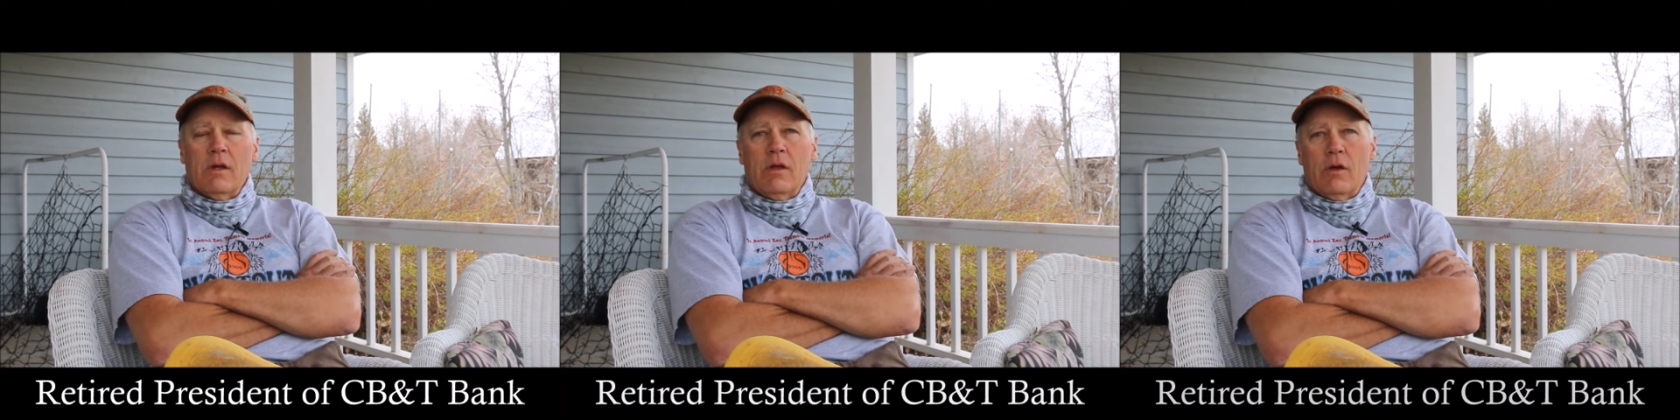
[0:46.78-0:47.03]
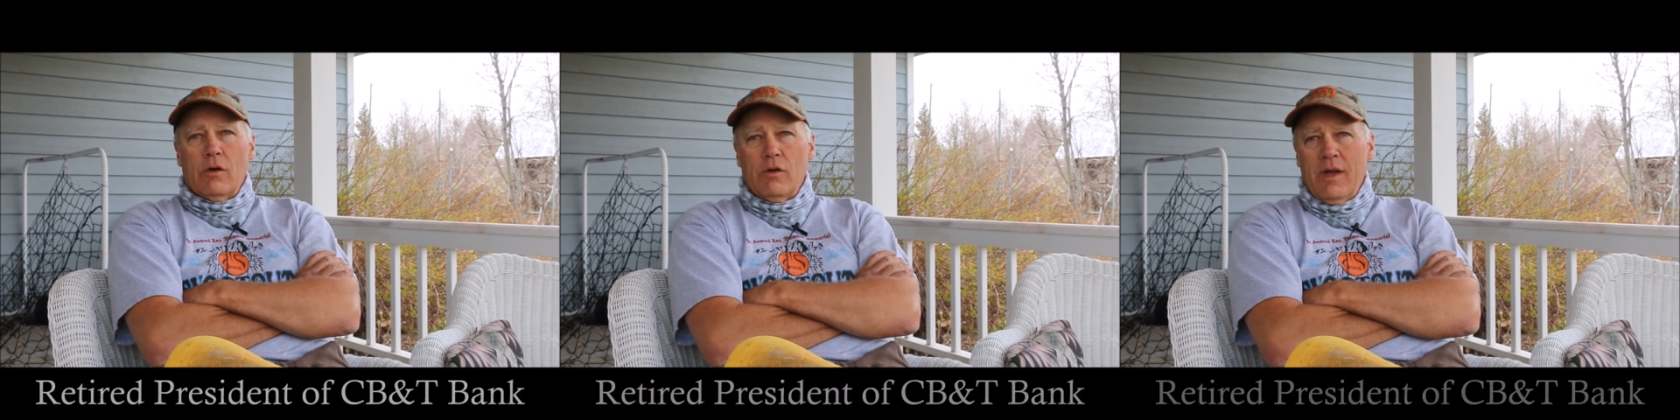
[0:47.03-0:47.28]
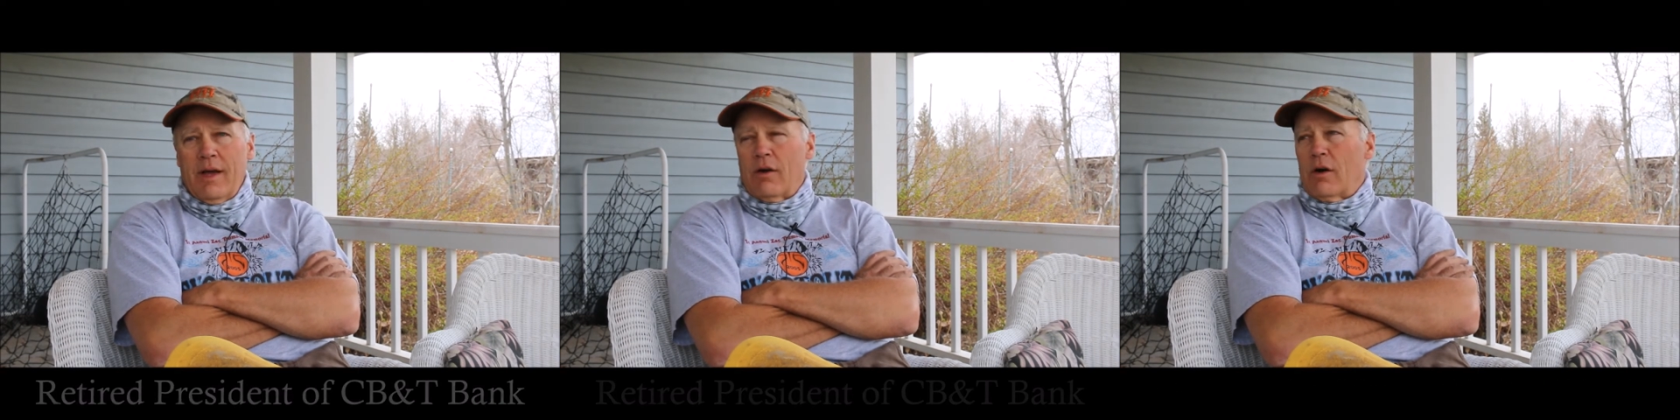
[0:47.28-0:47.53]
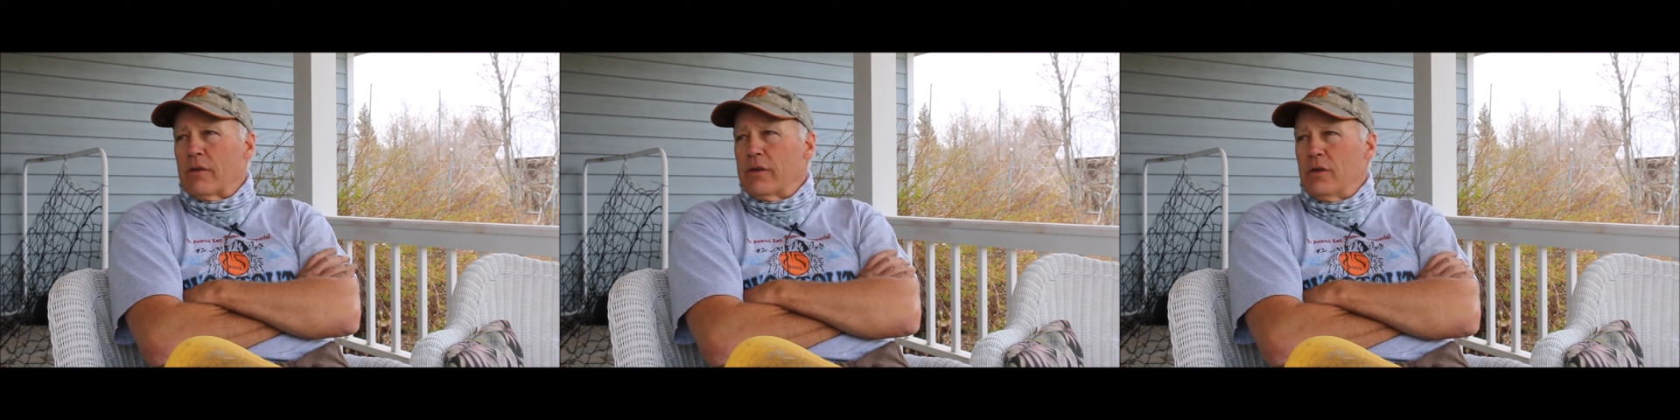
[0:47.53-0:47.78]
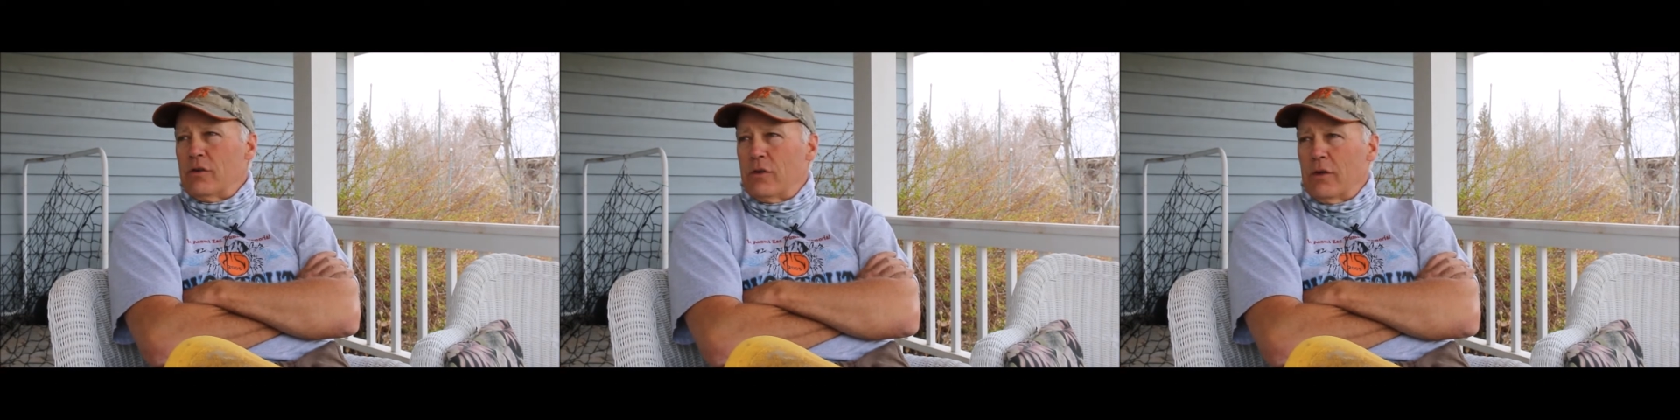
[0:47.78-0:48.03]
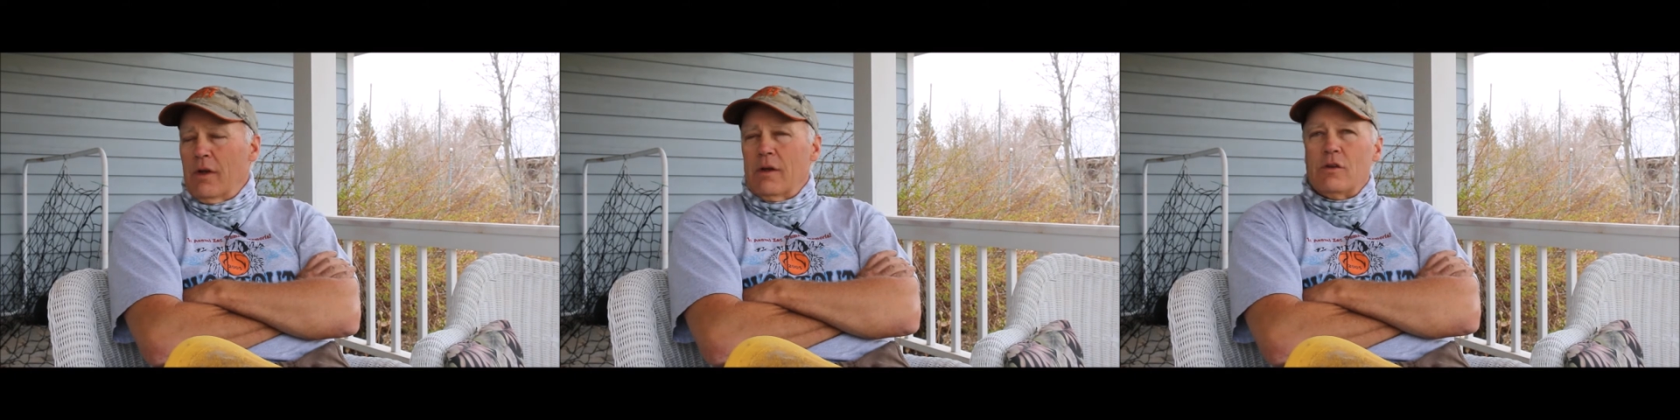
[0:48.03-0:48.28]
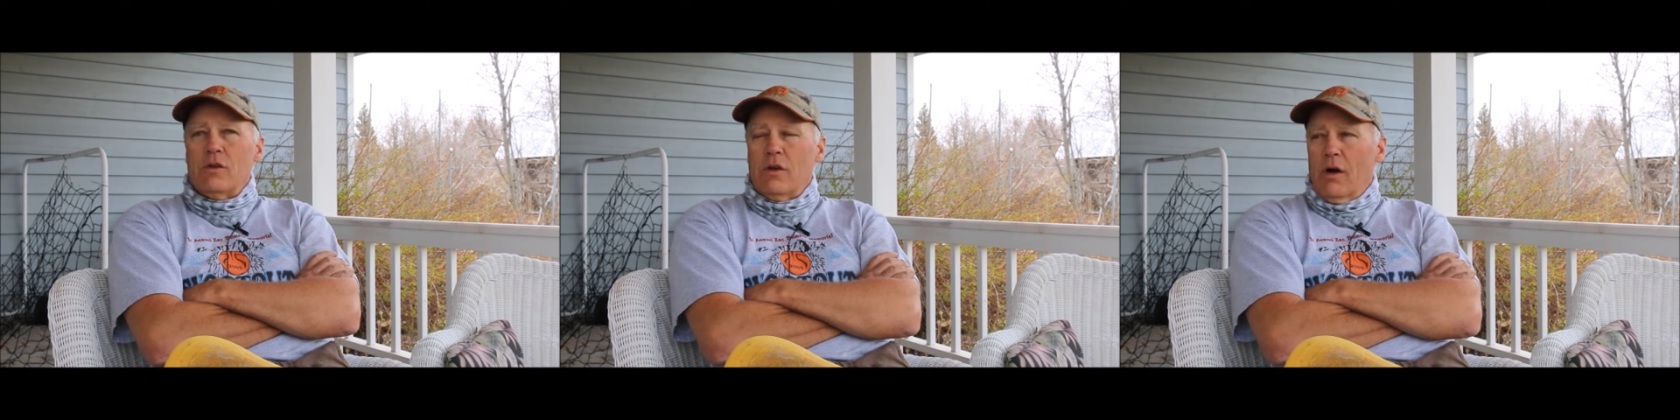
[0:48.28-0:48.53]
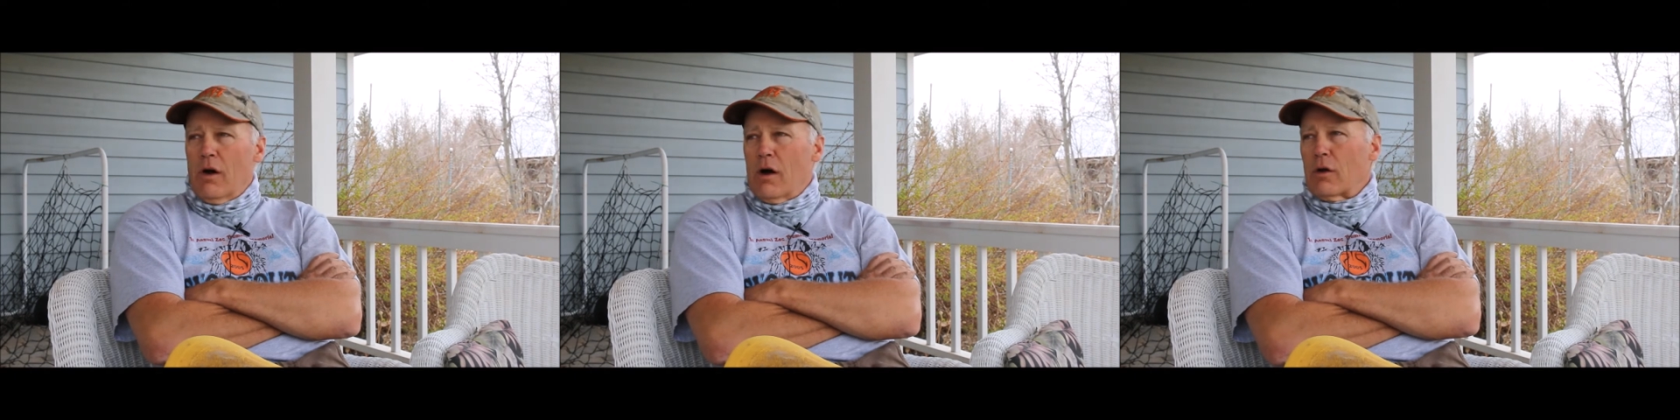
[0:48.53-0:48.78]
you know, and you had all these
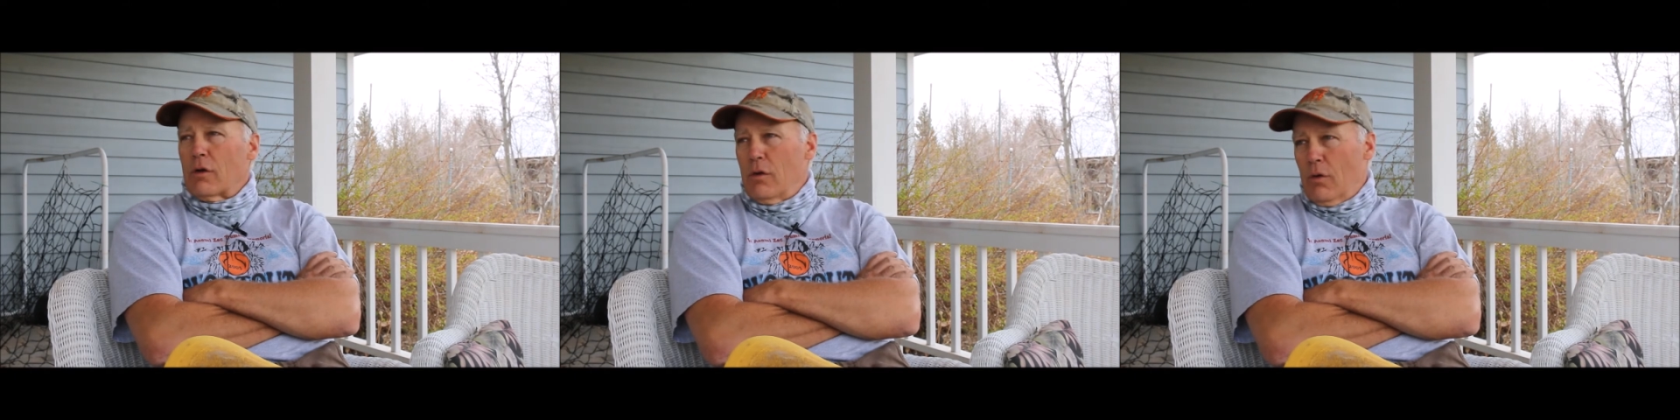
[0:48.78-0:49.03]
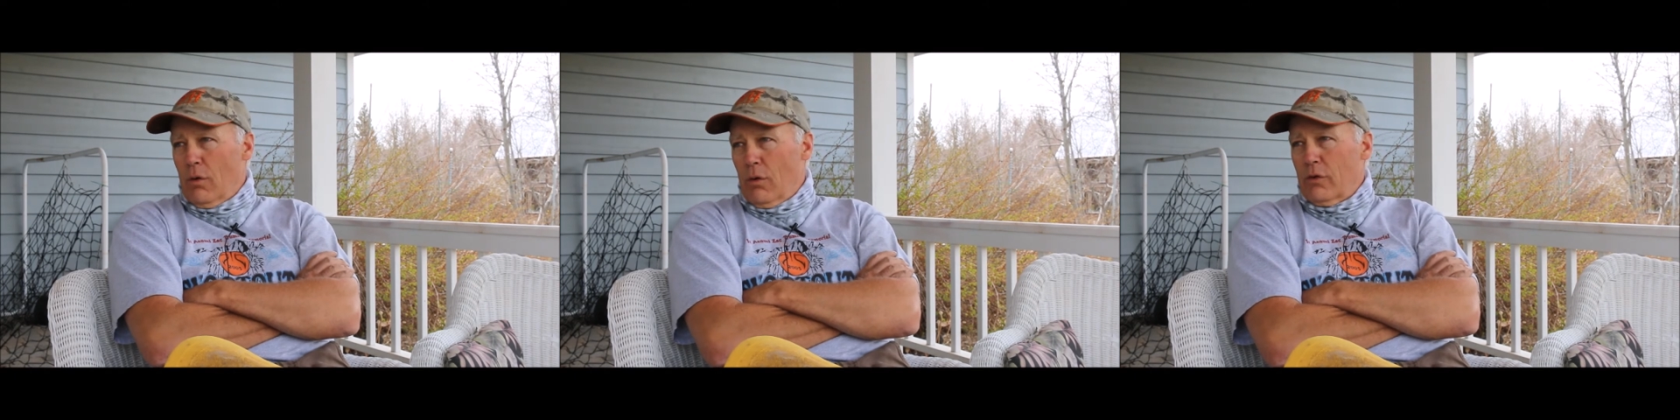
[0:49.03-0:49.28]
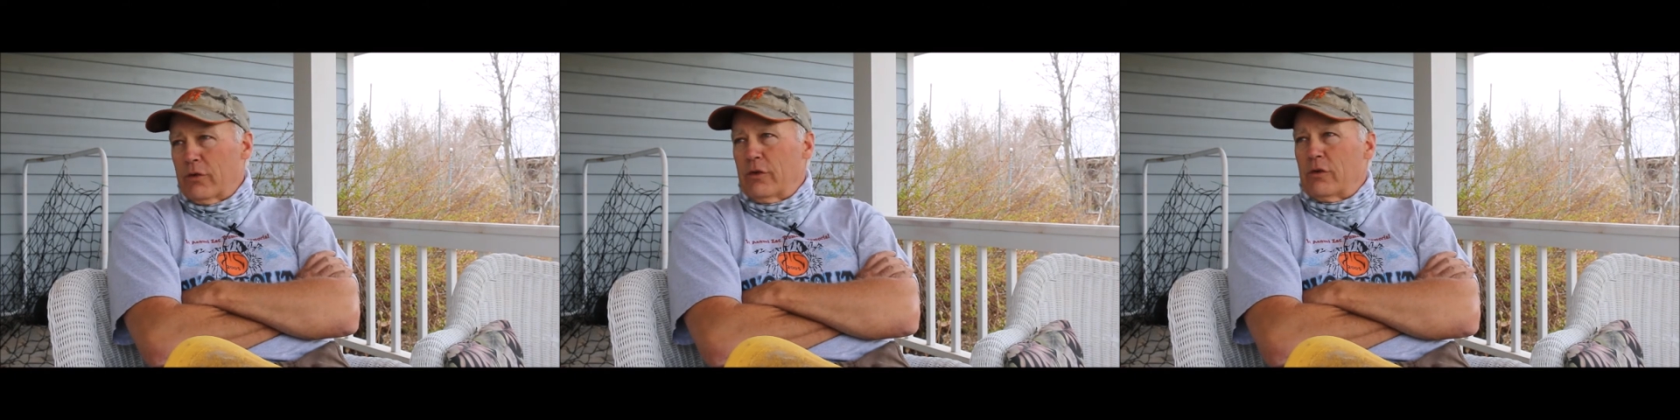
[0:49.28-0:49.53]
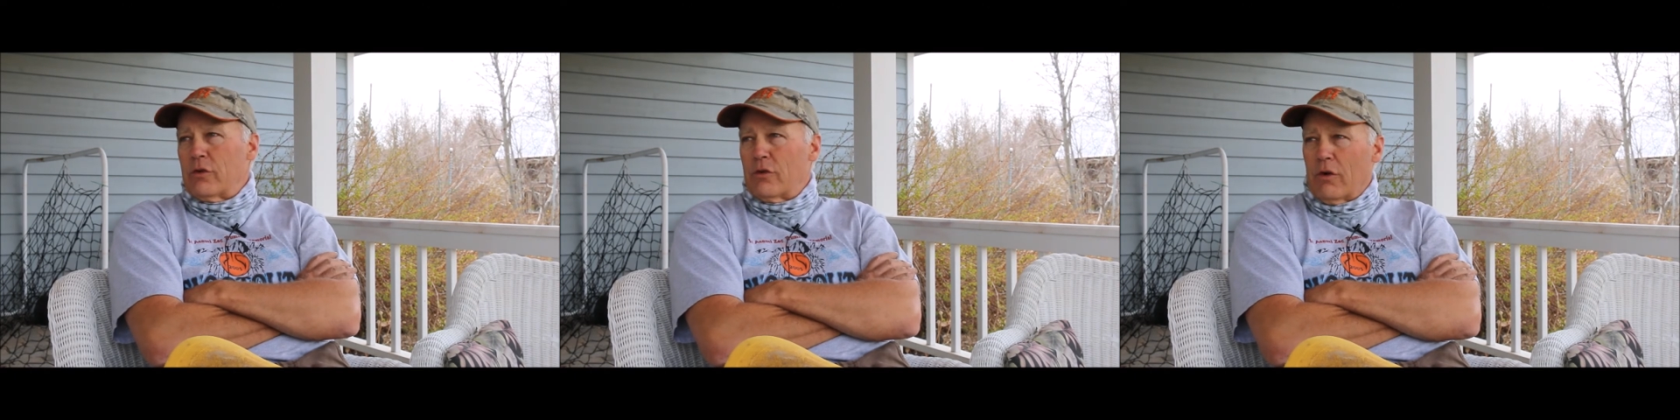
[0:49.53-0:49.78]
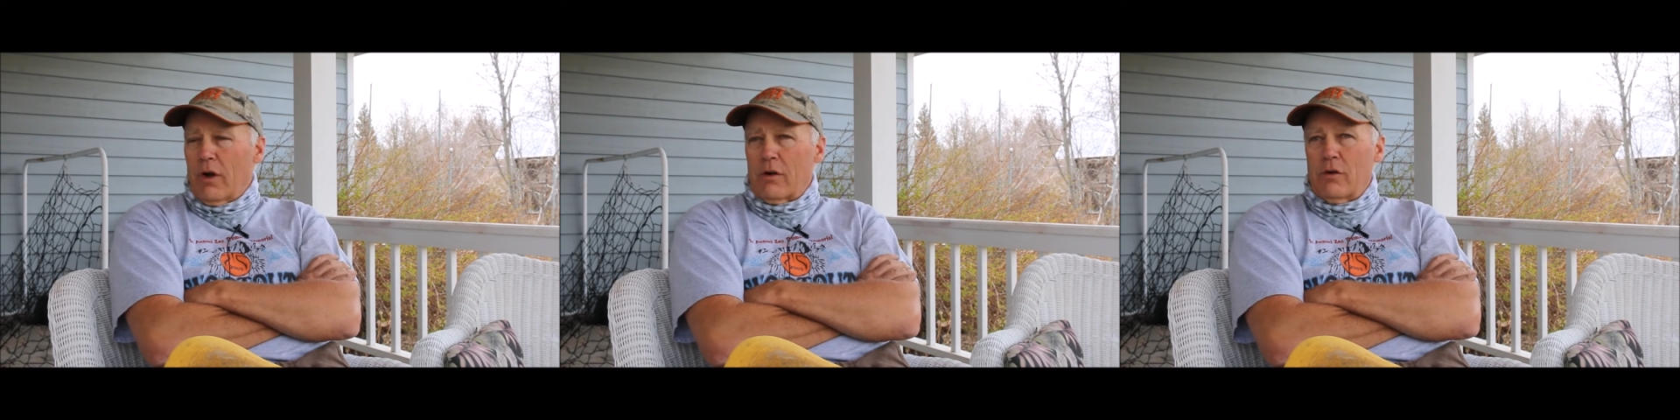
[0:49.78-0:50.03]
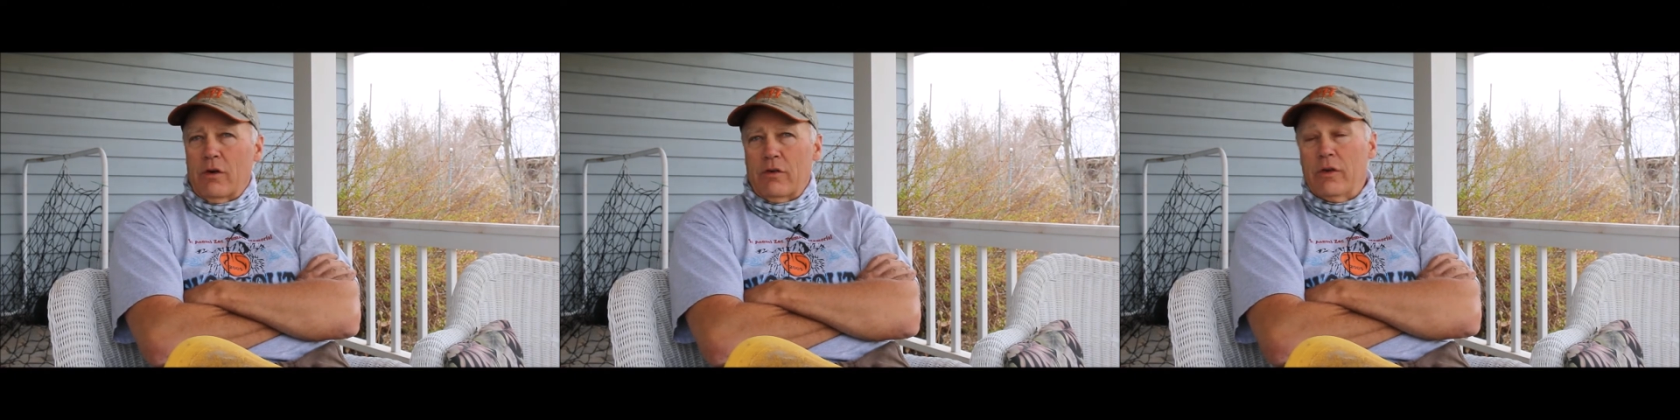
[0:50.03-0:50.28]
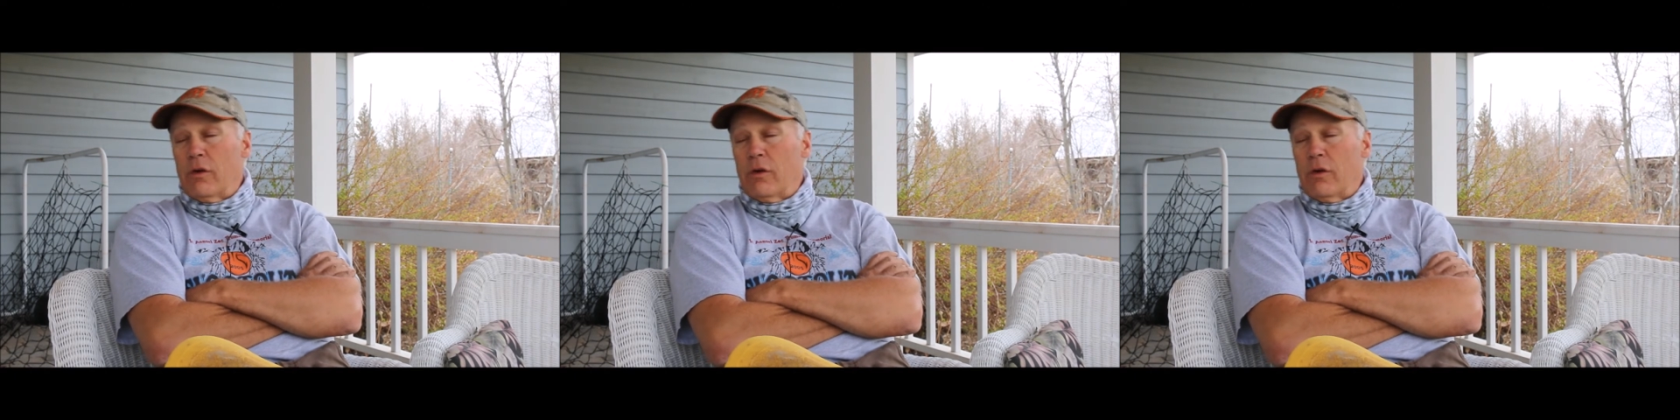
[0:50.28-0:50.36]
young NOLS instructors,